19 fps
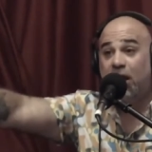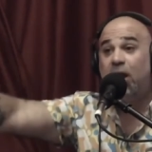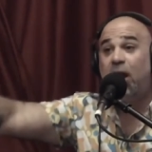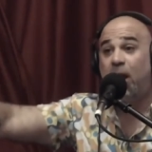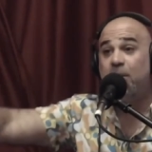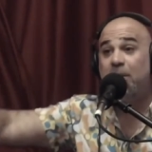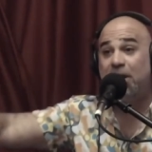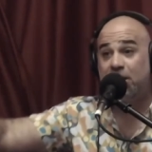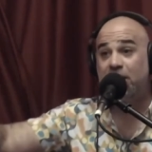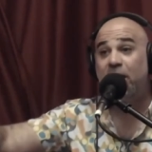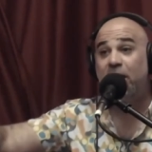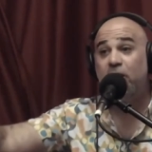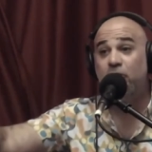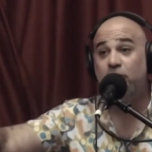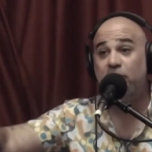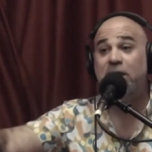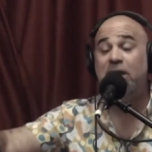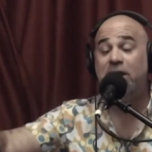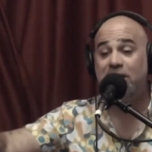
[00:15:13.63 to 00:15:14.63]
I mean
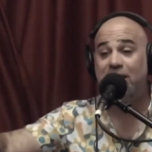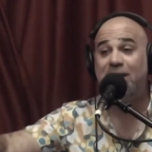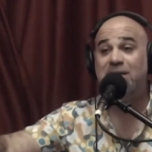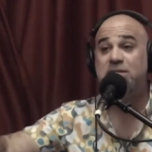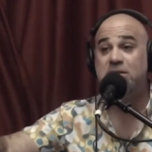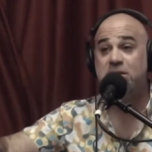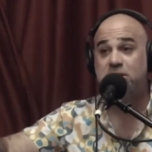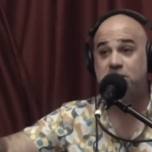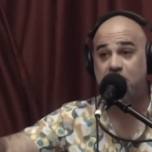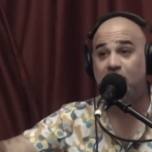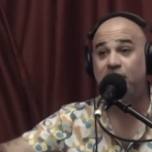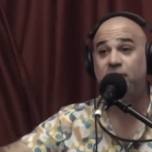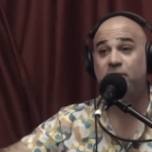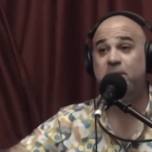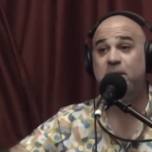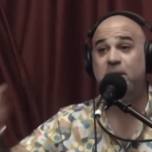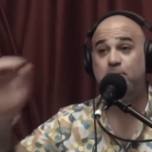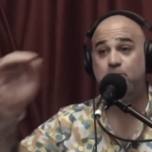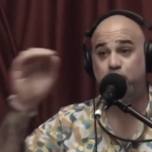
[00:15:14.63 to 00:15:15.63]
literally, unless the
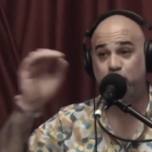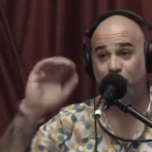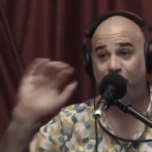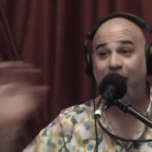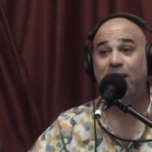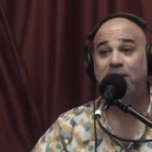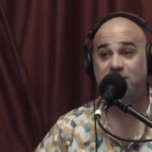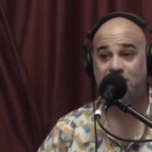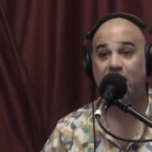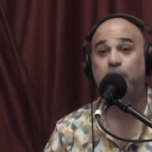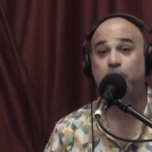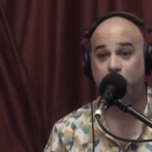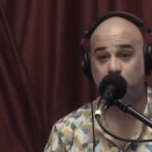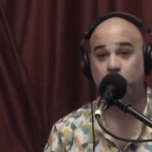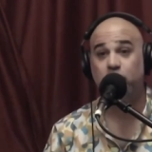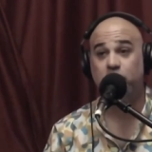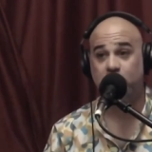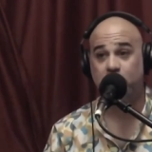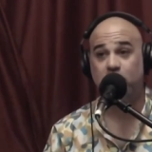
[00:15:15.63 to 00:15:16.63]
government breaks up
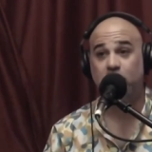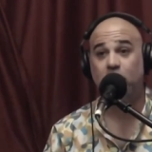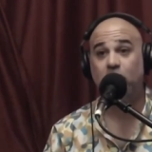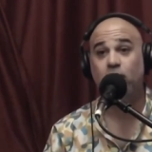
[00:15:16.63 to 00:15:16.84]
Google,